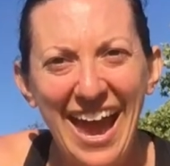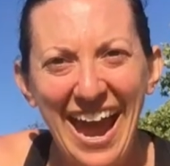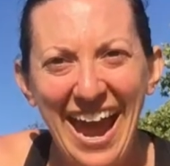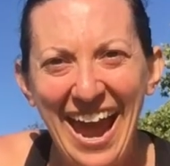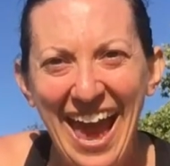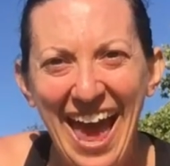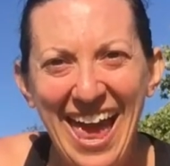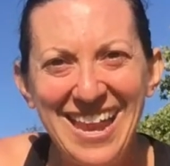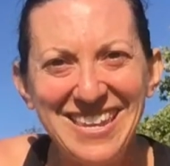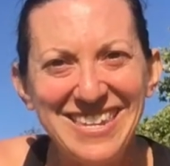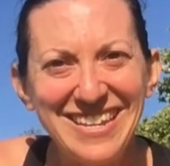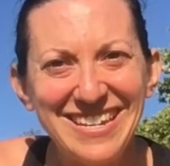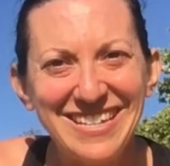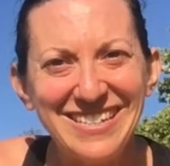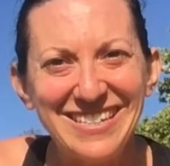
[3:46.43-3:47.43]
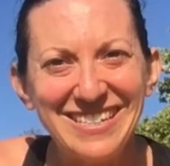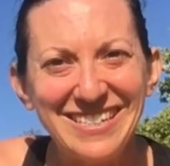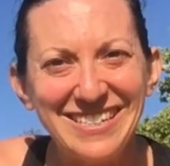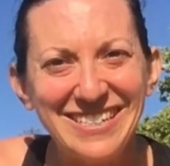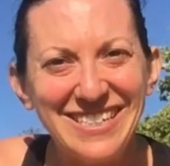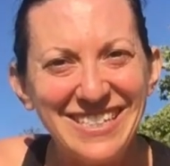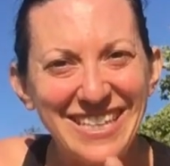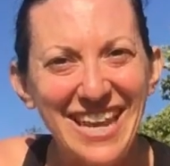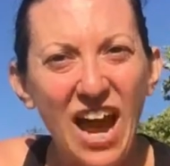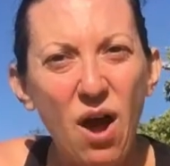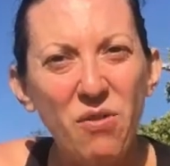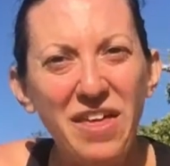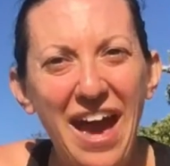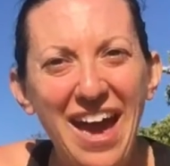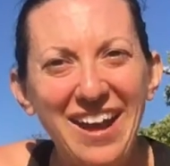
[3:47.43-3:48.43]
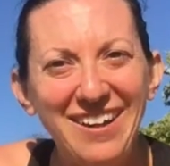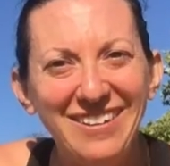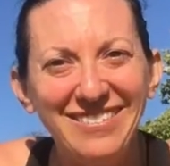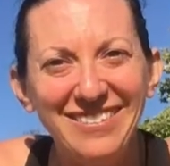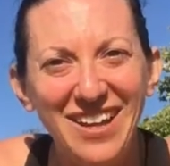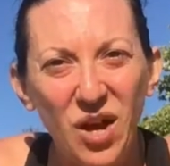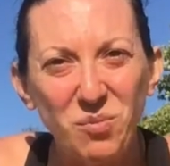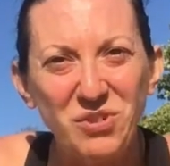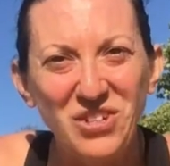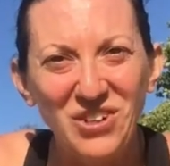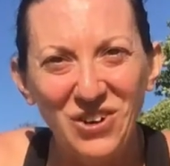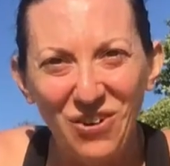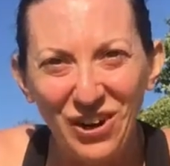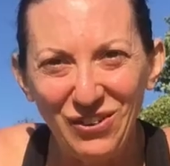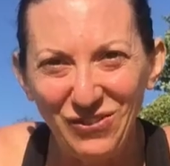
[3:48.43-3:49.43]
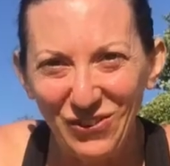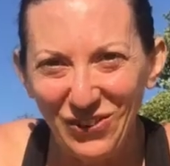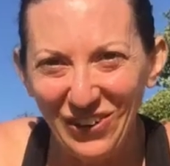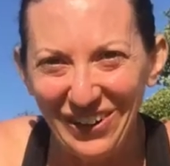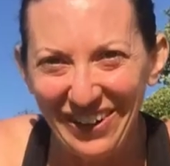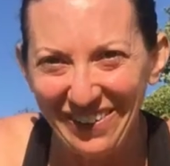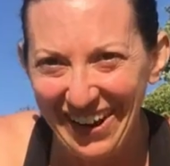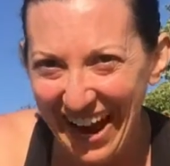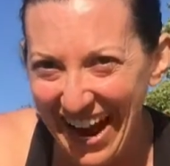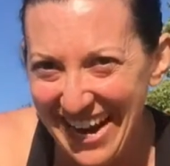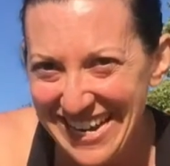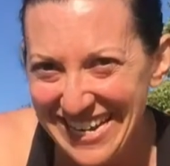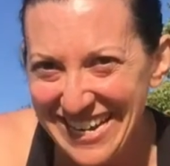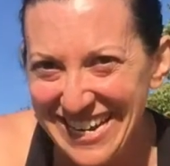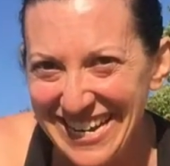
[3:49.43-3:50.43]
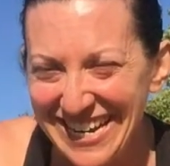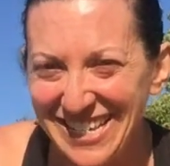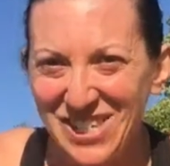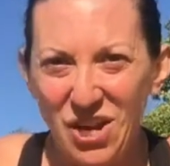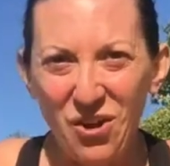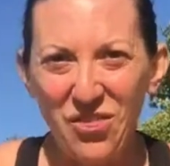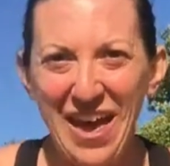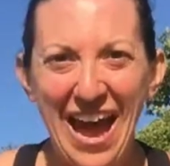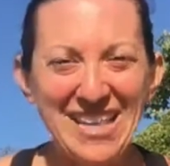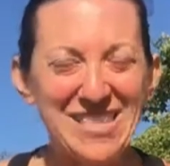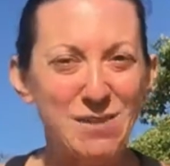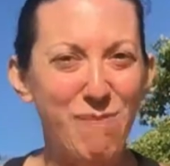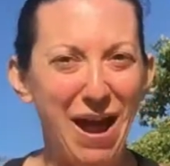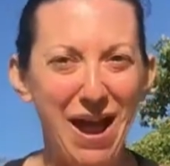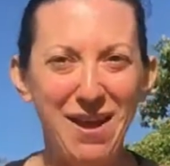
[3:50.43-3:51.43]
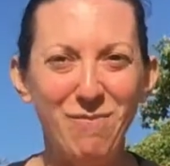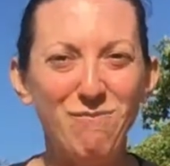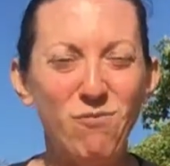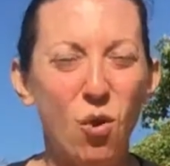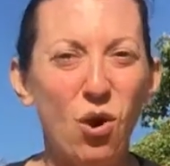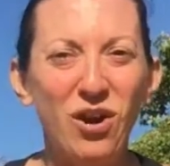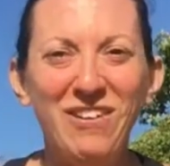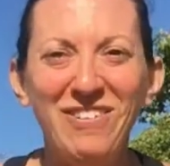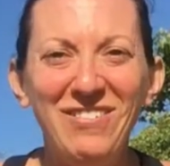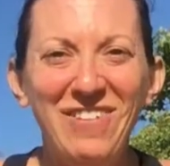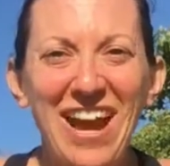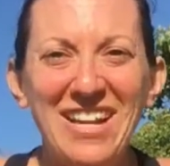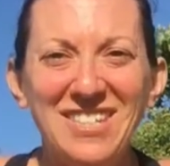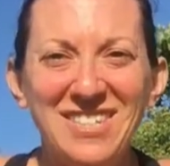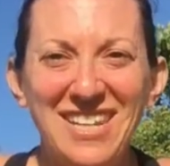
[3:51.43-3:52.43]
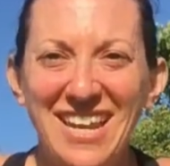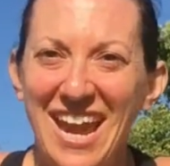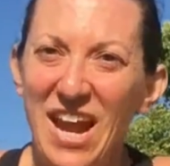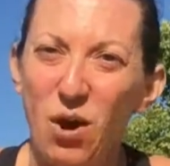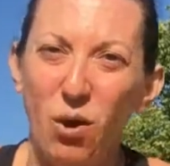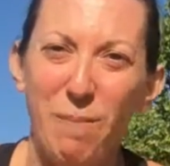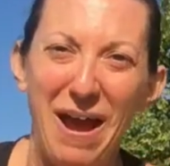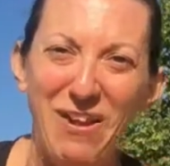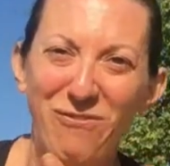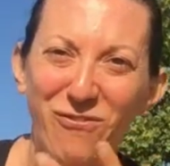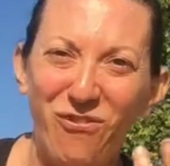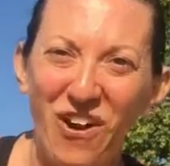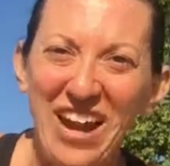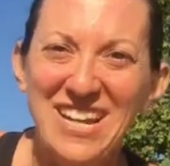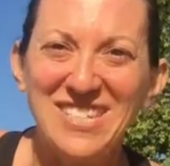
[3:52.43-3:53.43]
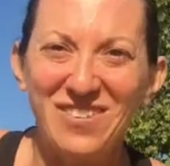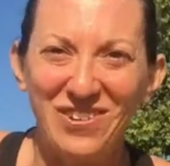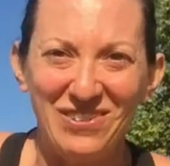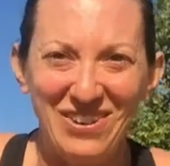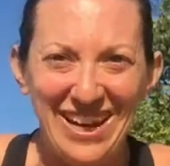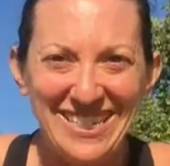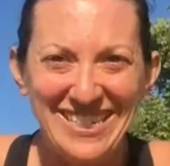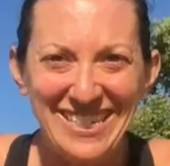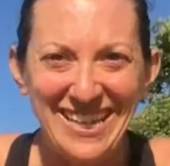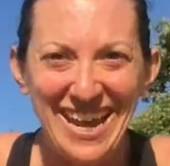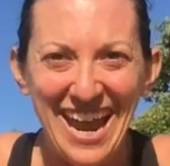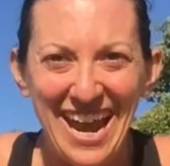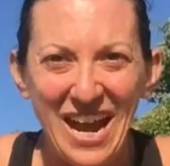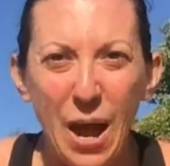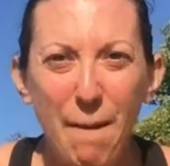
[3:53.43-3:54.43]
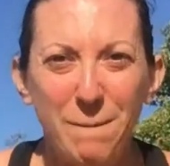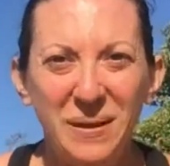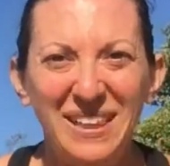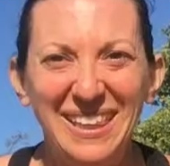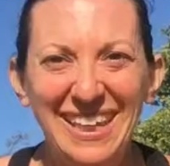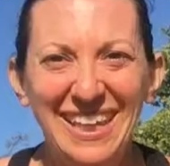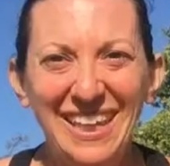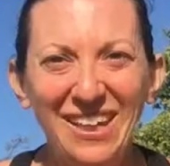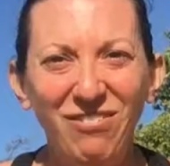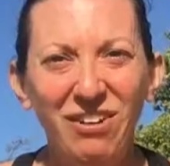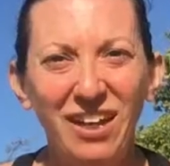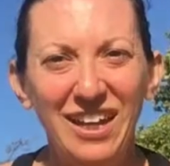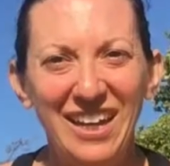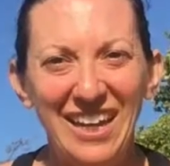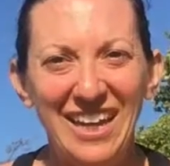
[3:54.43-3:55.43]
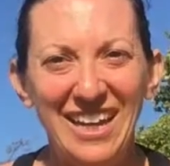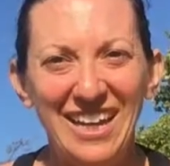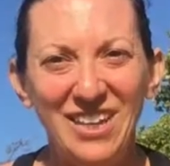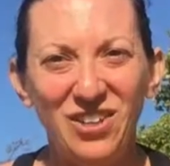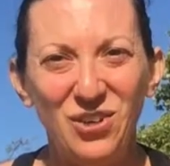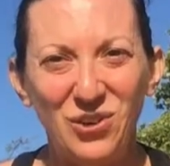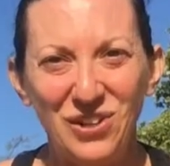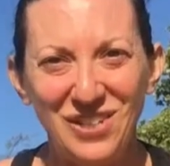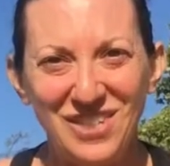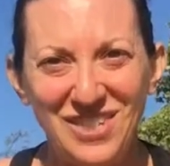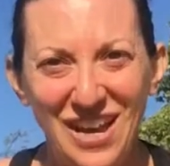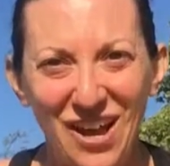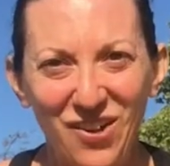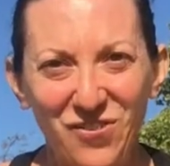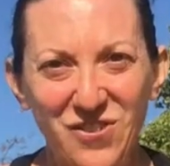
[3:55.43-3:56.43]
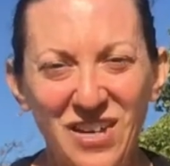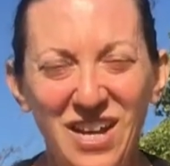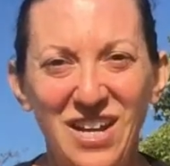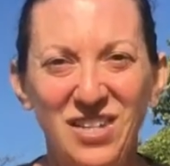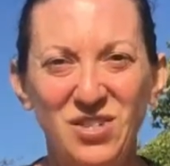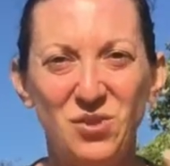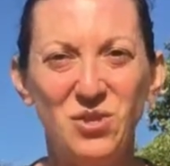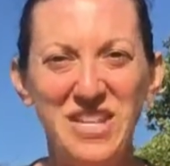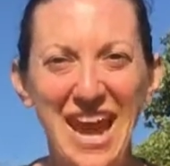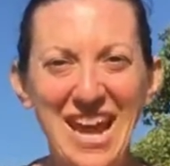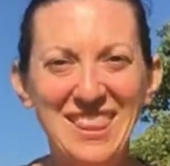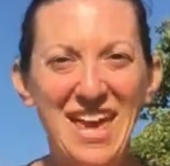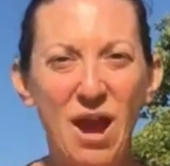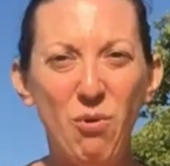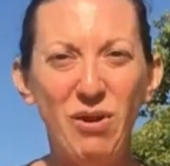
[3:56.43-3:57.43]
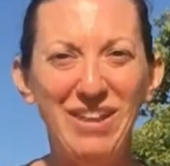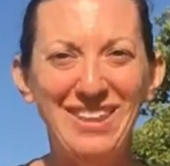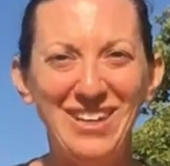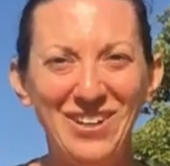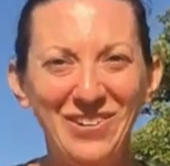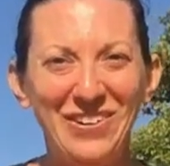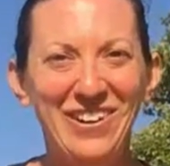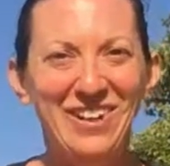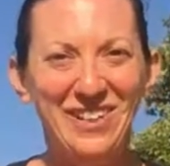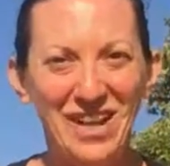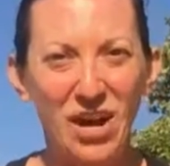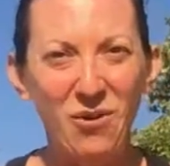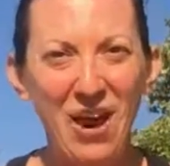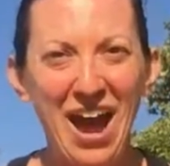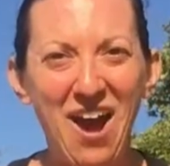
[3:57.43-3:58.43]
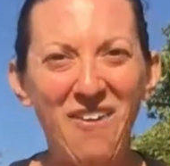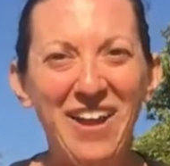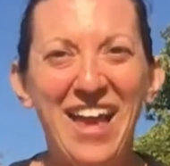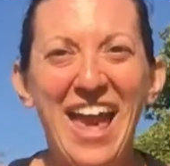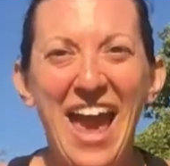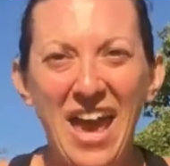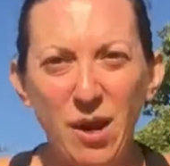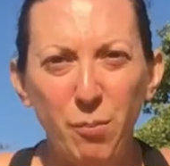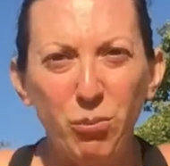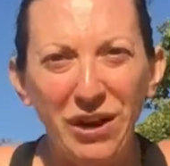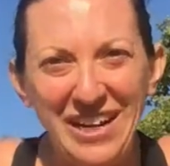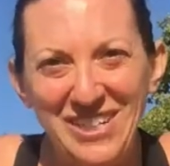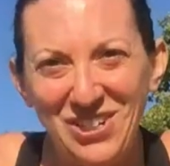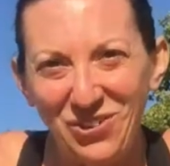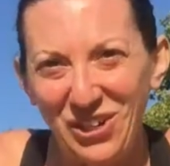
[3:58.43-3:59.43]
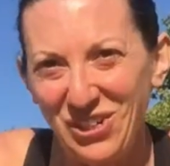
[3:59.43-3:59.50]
and see how that helps you going forward, okay? So that's my word of advice today, or my phrase of advice today believe in yourselves. So take that with you, go out and embrace your